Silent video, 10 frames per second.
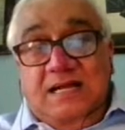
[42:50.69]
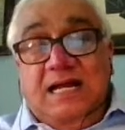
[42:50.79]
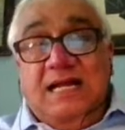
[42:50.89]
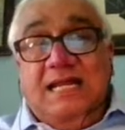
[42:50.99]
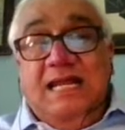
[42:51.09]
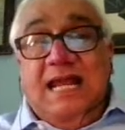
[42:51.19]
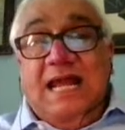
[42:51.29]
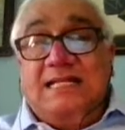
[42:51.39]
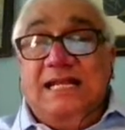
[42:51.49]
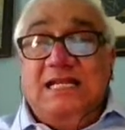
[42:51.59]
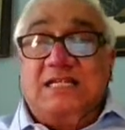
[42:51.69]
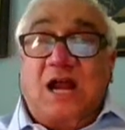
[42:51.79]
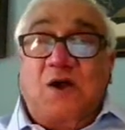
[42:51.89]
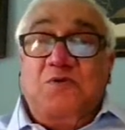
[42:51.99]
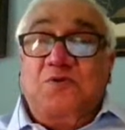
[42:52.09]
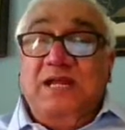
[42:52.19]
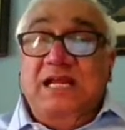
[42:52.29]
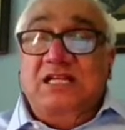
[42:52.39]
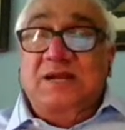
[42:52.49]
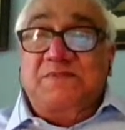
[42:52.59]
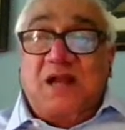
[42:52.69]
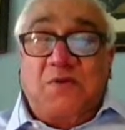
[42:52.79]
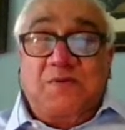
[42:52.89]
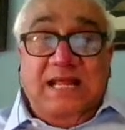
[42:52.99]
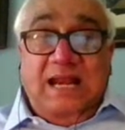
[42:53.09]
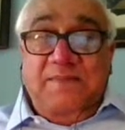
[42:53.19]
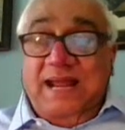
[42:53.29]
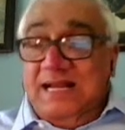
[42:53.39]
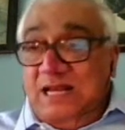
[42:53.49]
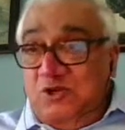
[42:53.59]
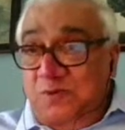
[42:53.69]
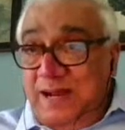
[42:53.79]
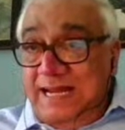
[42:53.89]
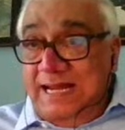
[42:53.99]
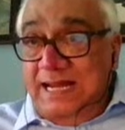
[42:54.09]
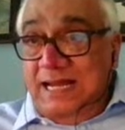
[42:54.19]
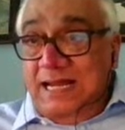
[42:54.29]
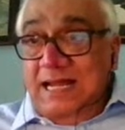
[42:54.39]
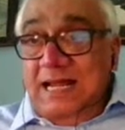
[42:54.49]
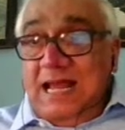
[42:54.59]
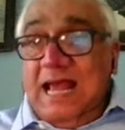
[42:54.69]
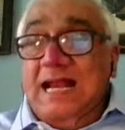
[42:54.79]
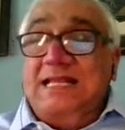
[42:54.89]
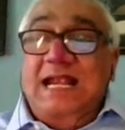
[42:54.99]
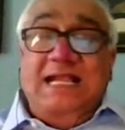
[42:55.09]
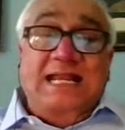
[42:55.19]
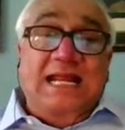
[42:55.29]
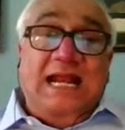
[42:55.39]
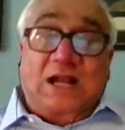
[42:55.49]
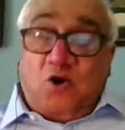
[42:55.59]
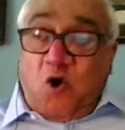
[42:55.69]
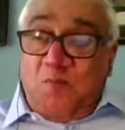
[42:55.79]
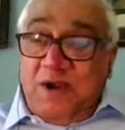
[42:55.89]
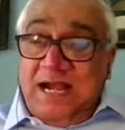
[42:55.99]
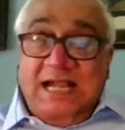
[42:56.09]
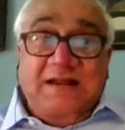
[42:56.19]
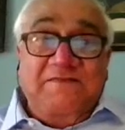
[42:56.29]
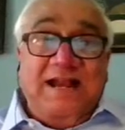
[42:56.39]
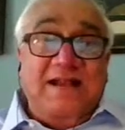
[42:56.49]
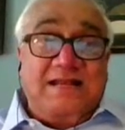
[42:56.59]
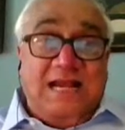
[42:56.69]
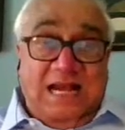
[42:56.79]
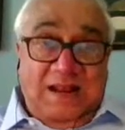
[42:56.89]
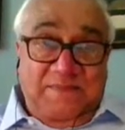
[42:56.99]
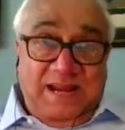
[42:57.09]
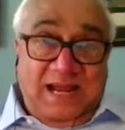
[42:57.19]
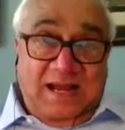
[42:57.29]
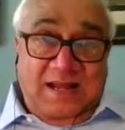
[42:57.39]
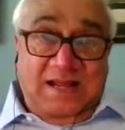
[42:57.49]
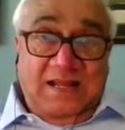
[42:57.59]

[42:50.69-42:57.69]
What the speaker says: Turkey has reached out to Egypt, Saudi Arabia, and the UAE and is hinting at accommodativeness in Libya.